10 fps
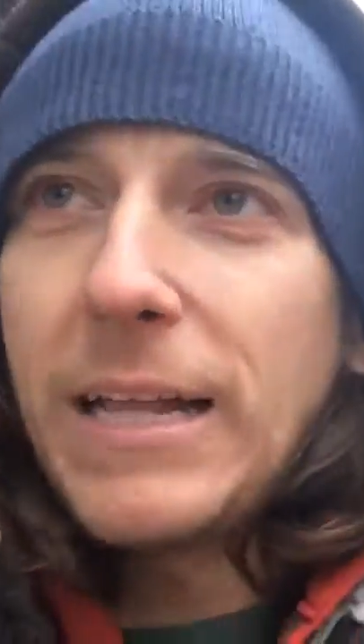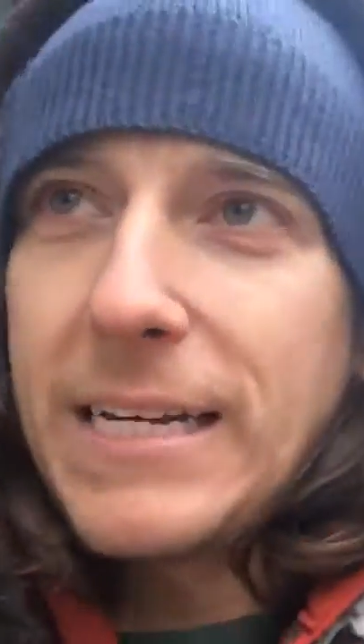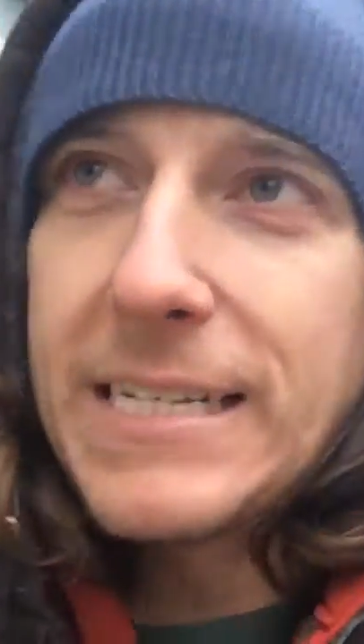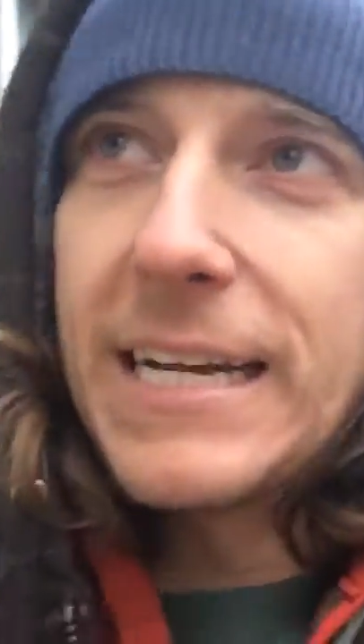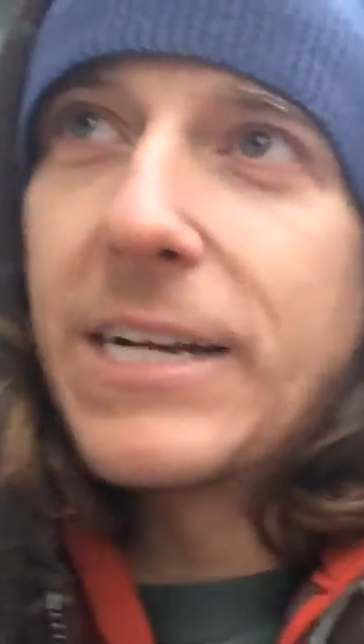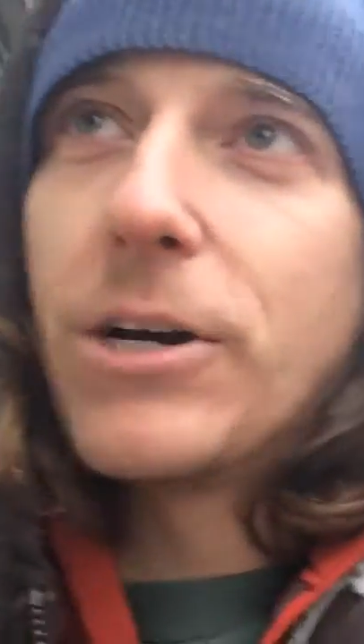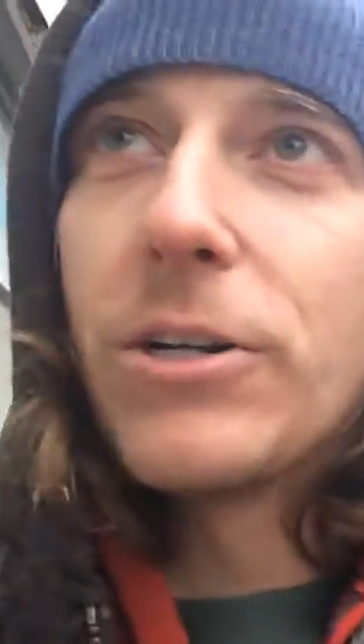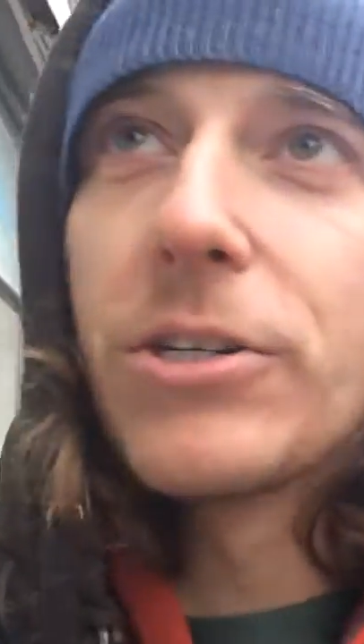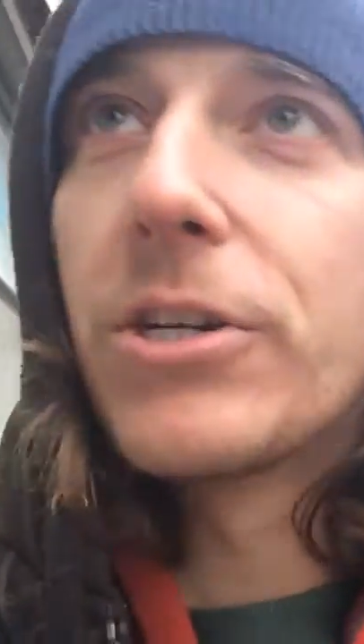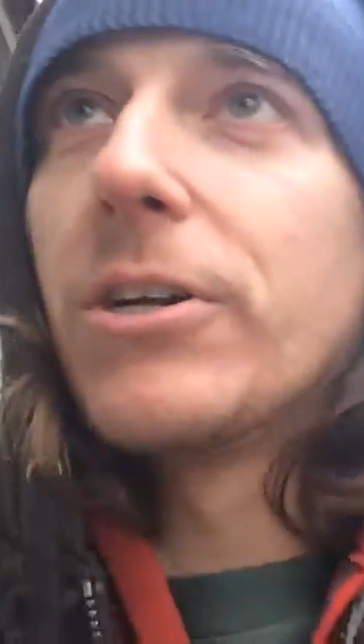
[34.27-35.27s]
as a
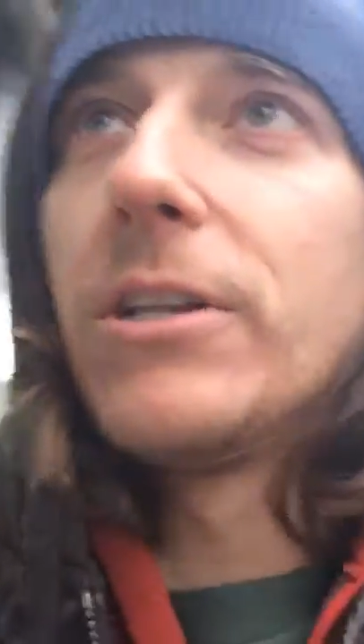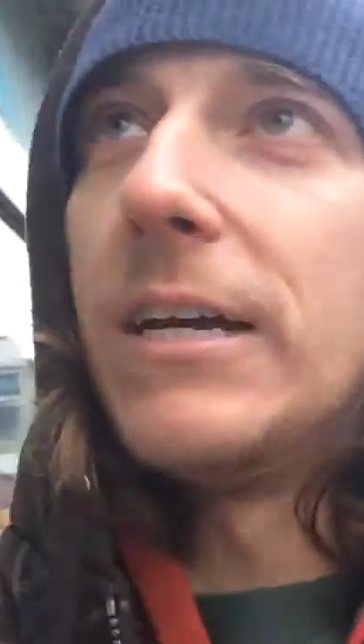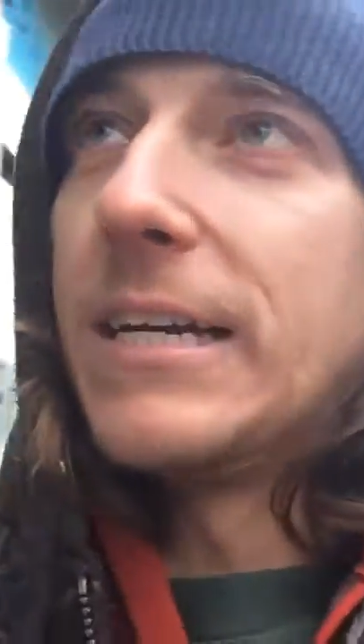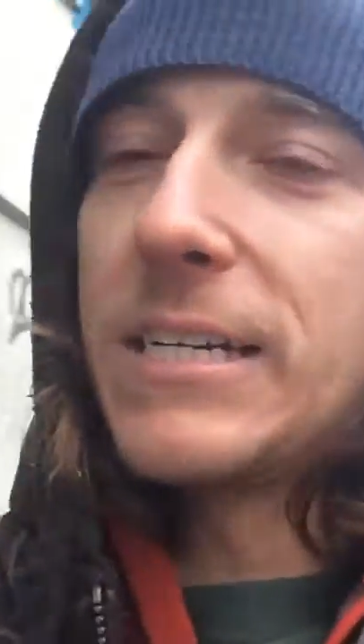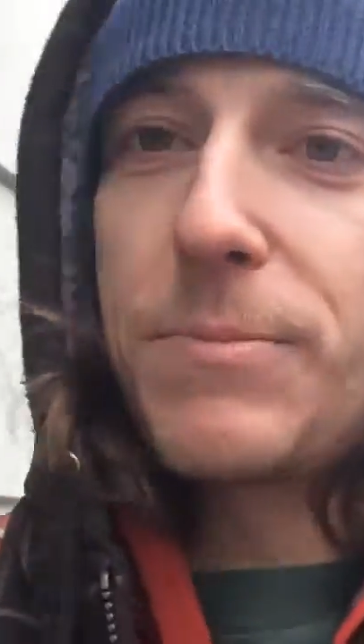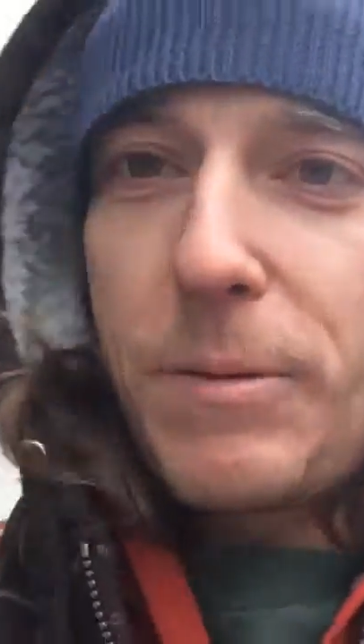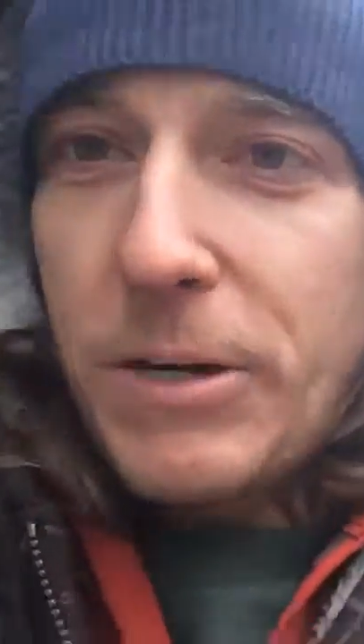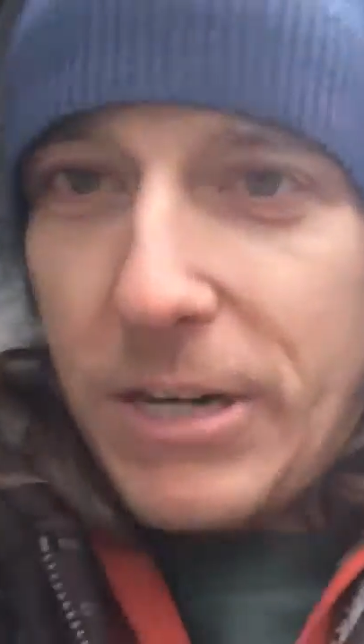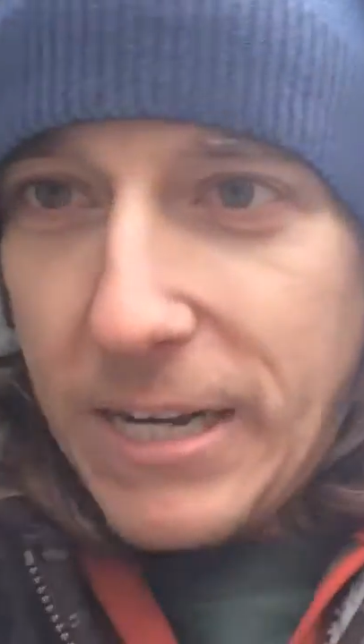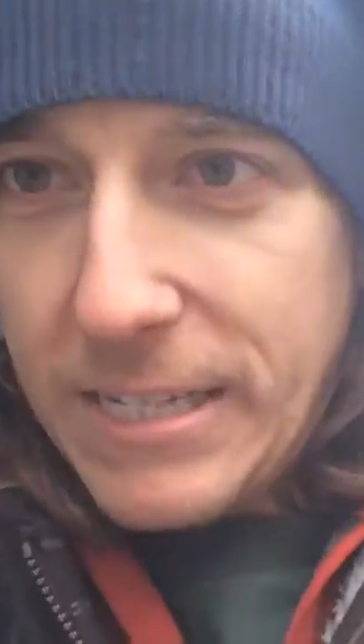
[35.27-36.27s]
cultural
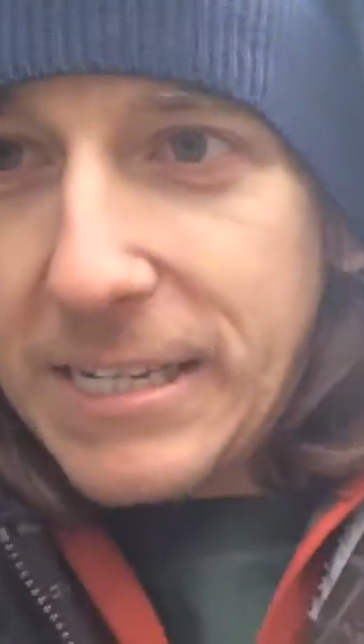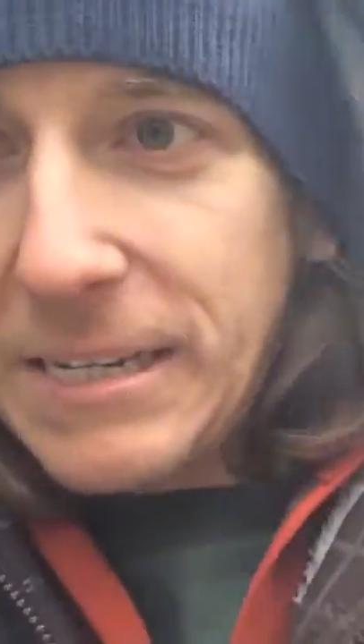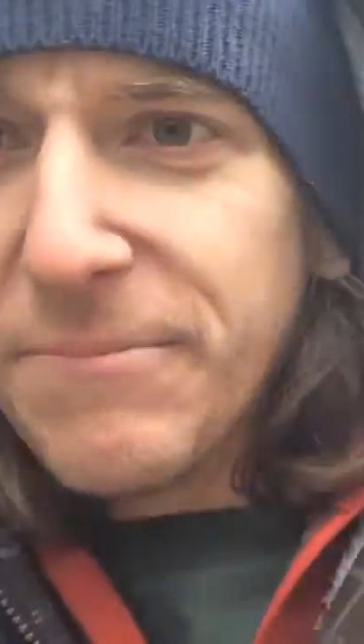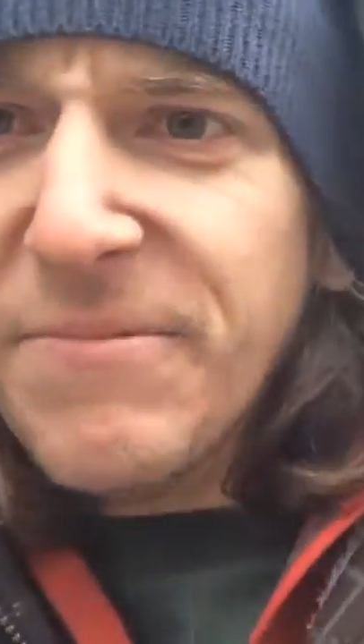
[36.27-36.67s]
experience.